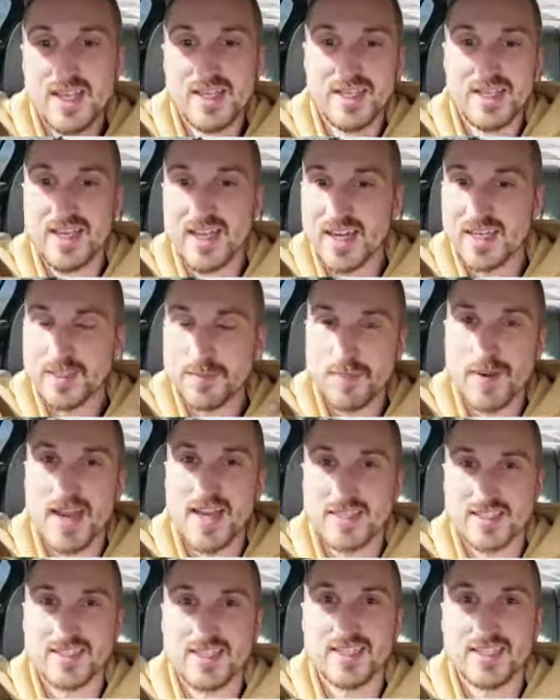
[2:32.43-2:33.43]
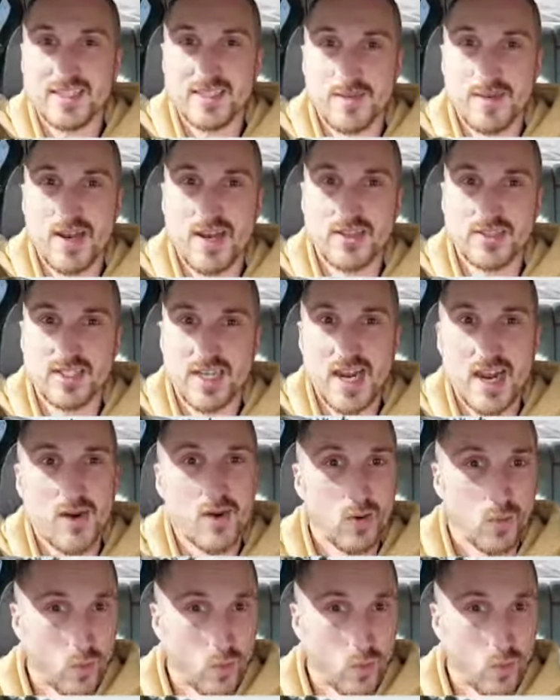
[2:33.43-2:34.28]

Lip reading: you get us past 60 miles an hour,